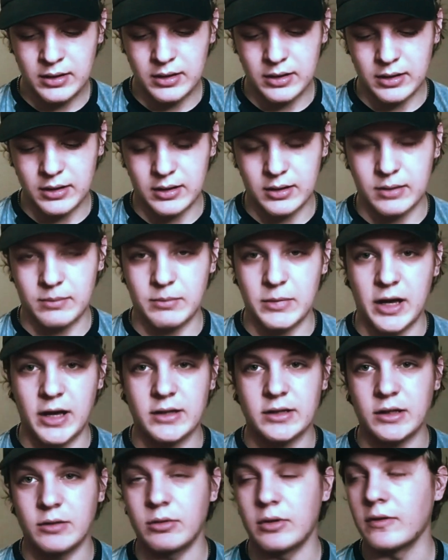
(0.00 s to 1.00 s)

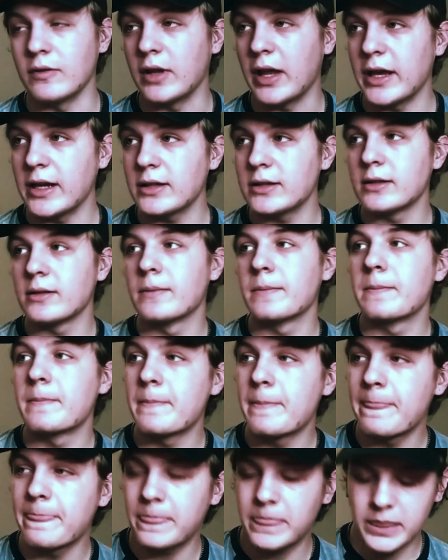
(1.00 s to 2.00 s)
as I would have liked.
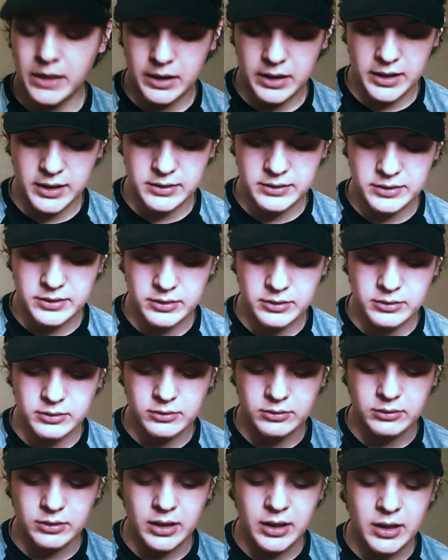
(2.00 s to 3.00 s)
And
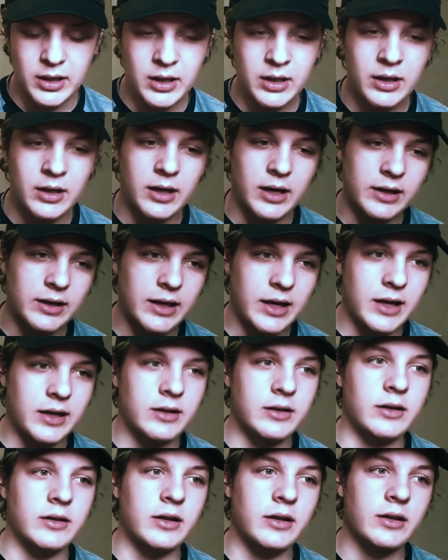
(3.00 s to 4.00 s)
so,
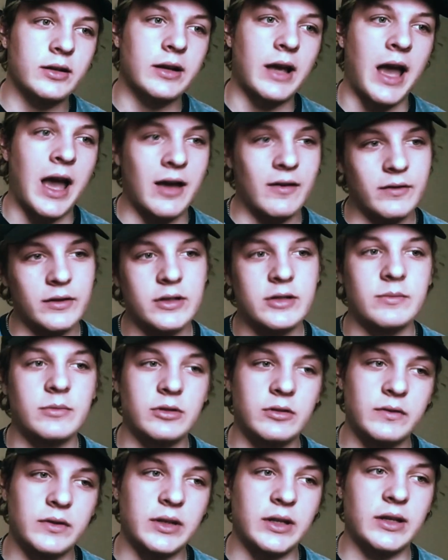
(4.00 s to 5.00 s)
again, another average
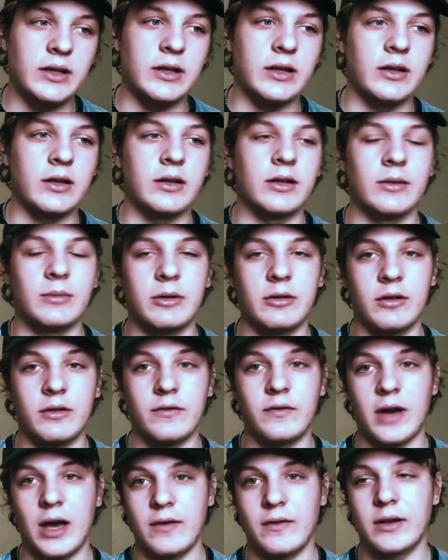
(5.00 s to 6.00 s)
movie, another about a
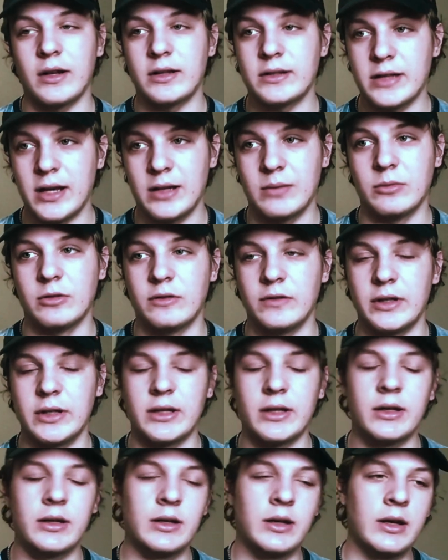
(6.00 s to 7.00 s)
5 out of 10
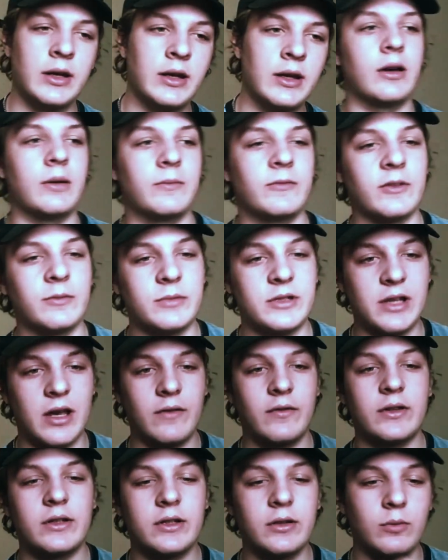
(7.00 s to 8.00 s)
movie. From
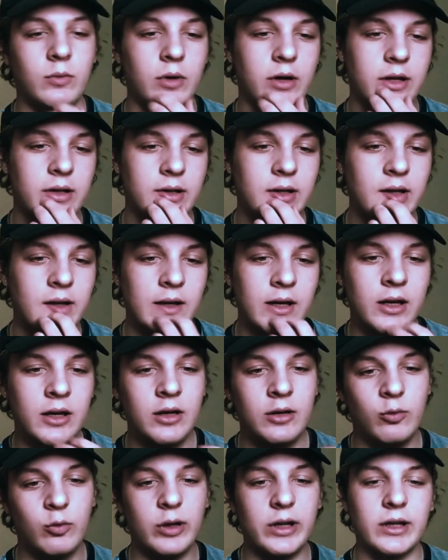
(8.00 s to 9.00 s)
7 to 1,
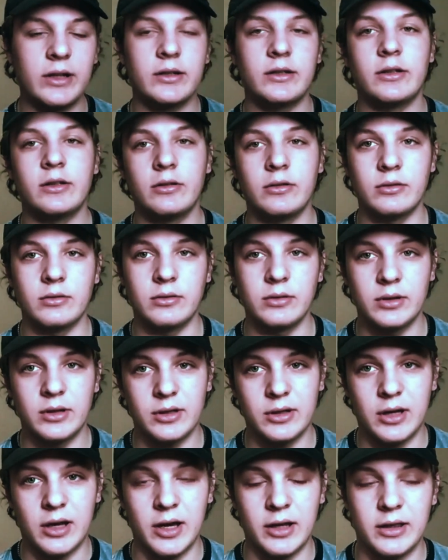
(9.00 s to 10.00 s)
we get into,
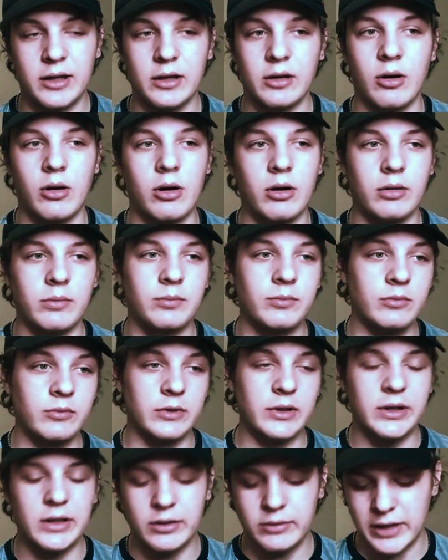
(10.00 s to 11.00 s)
I think, all
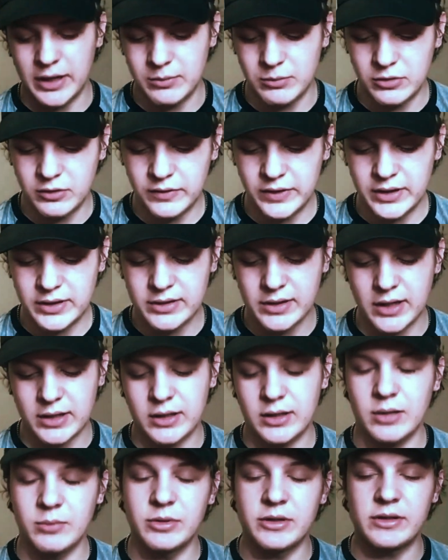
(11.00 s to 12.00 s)
really great movies. And
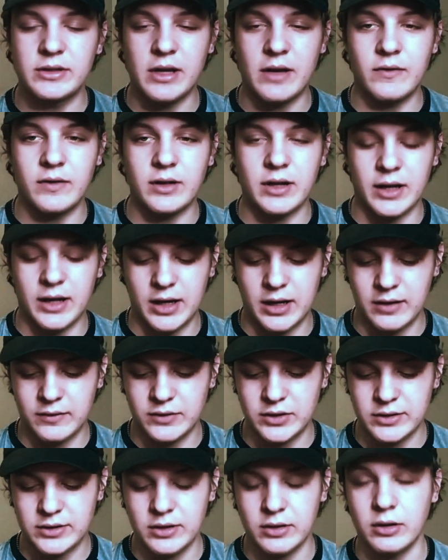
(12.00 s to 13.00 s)
at number 7, I
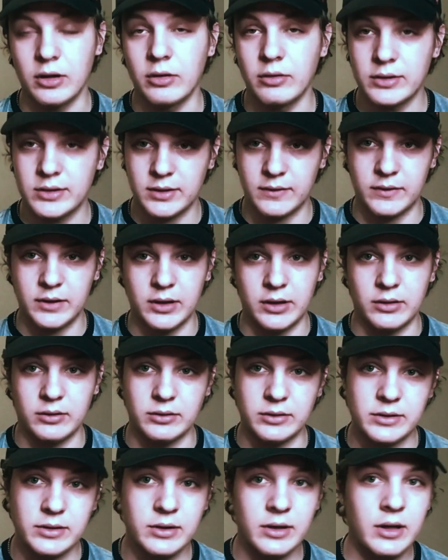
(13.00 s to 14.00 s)
have just the lowest of
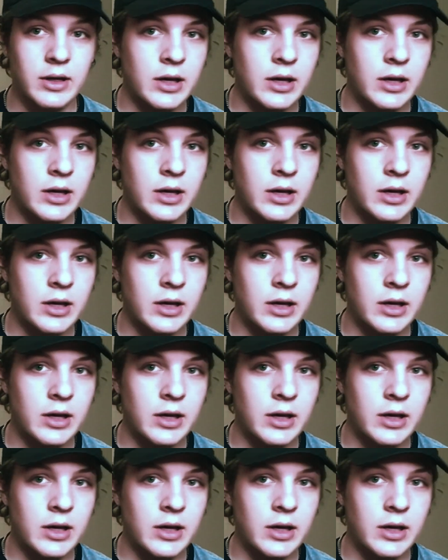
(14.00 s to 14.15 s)
those